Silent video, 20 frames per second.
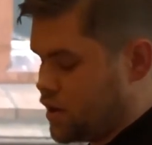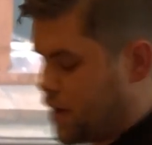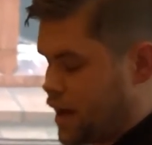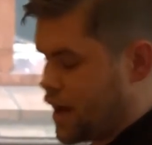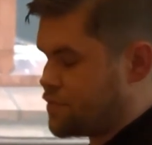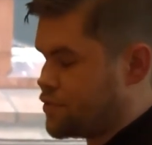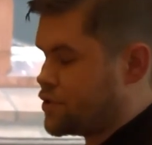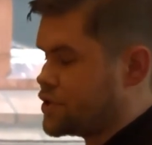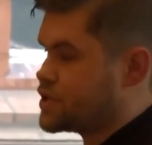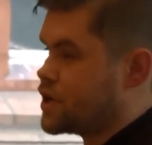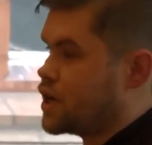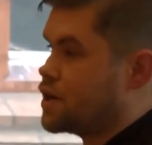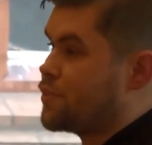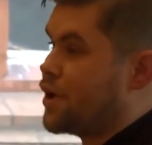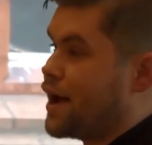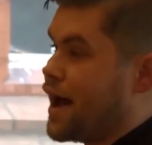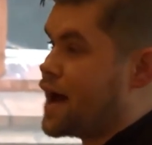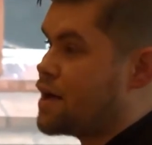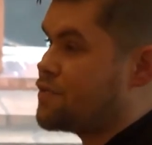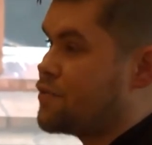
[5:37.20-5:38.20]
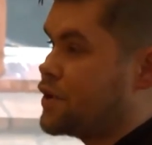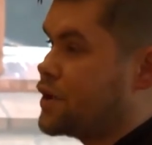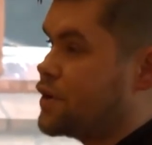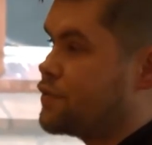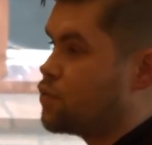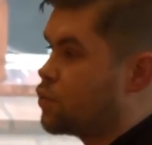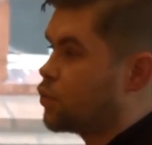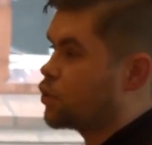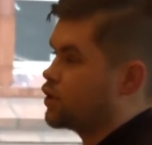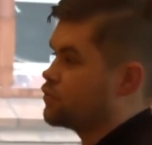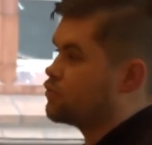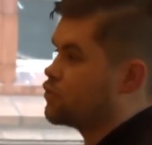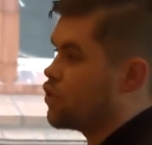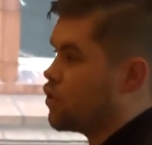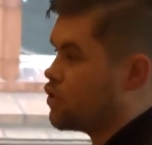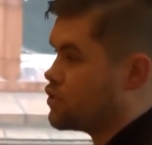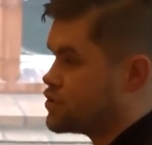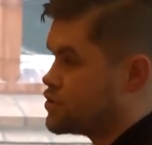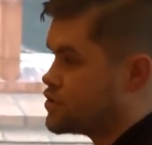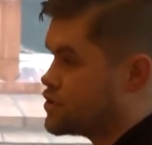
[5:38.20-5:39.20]
every time I have it of what I've
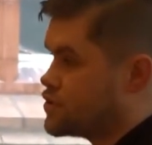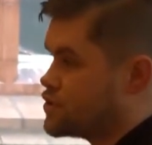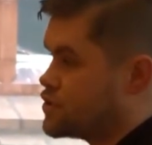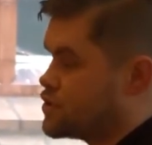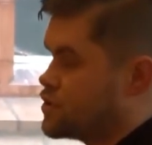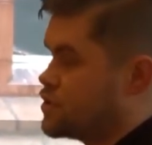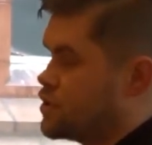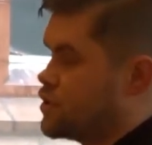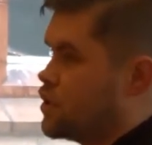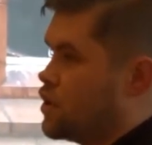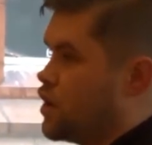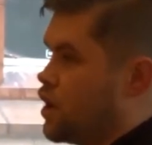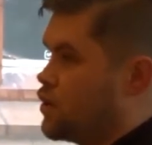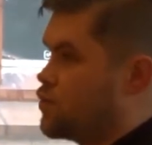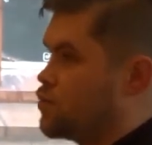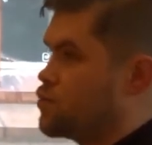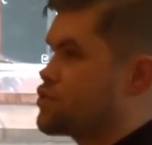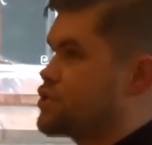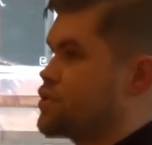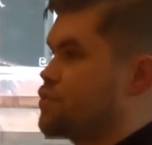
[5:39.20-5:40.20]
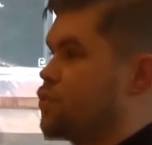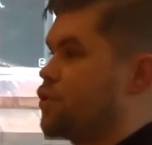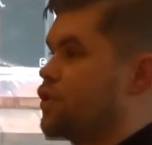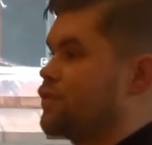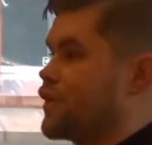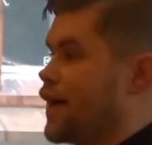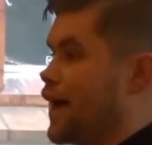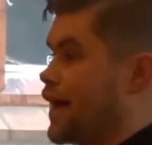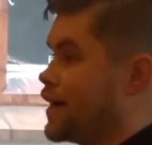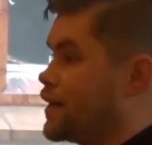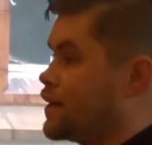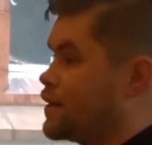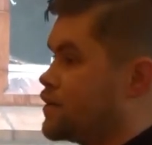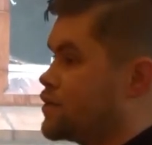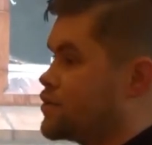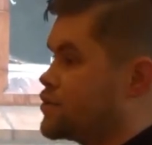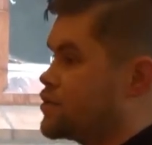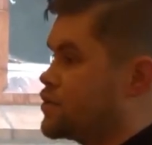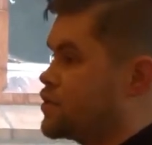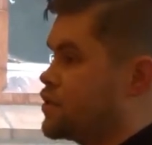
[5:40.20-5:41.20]
lost and also what I've
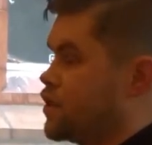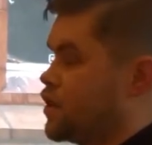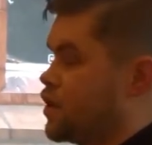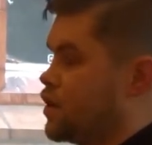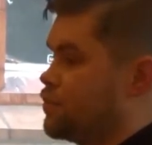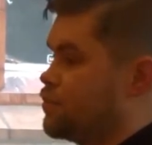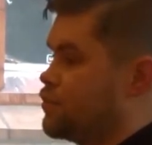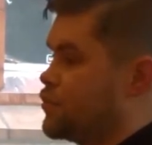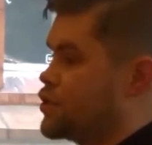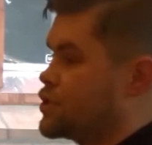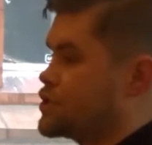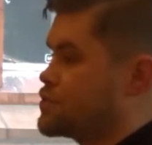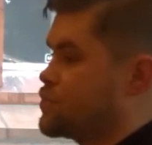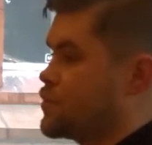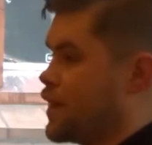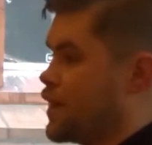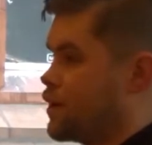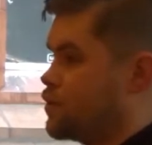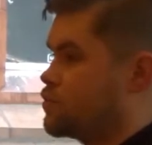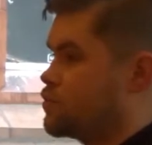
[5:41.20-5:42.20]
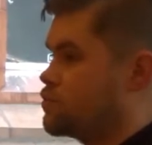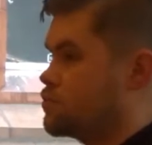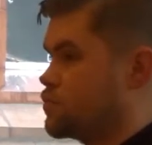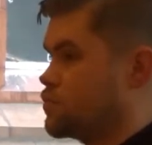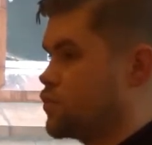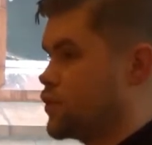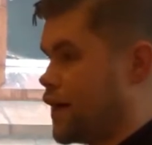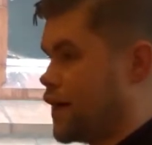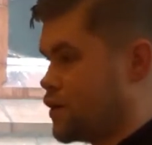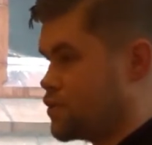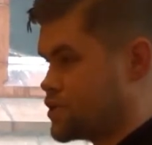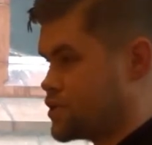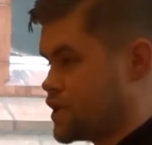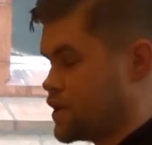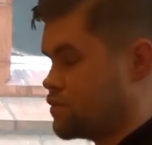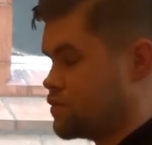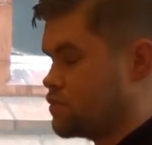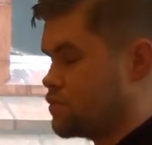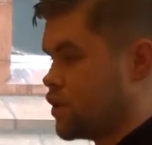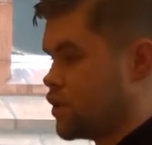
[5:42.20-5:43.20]
gained. Because without
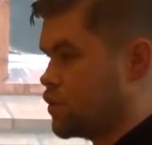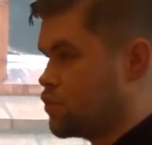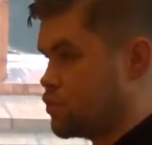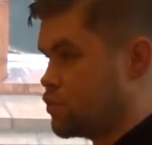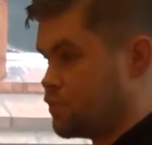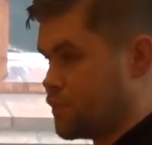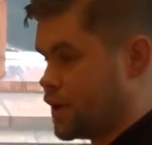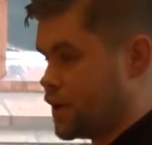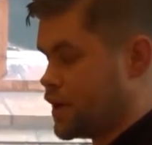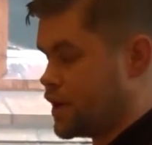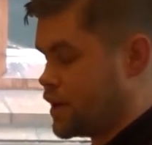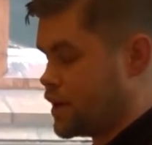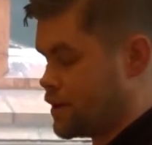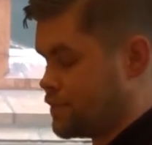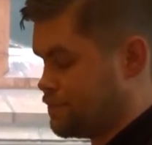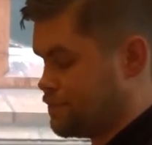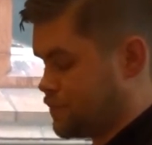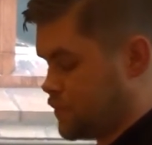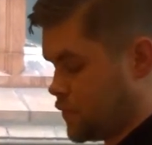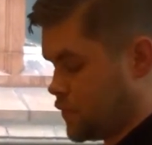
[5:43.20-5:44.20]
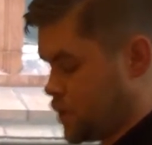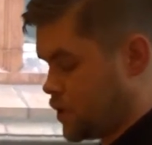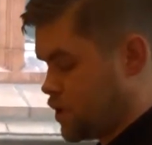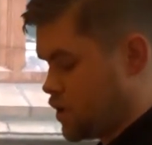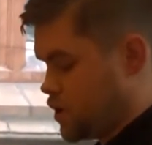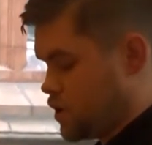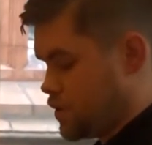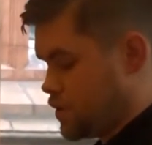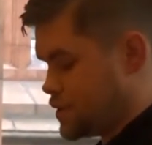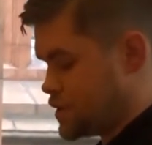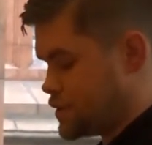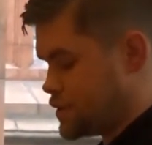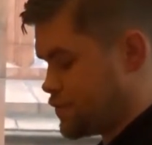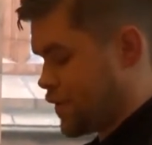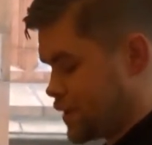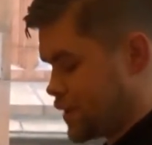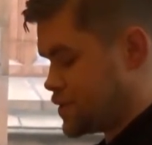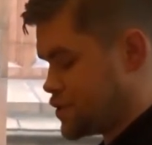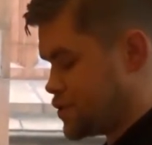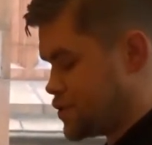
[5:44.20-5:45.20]
it, I wouldn't be here. This is
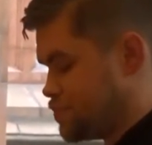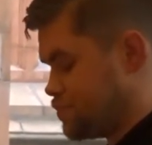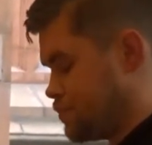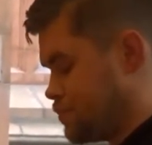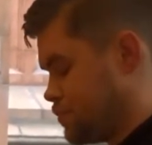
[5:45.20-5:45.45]
phantom.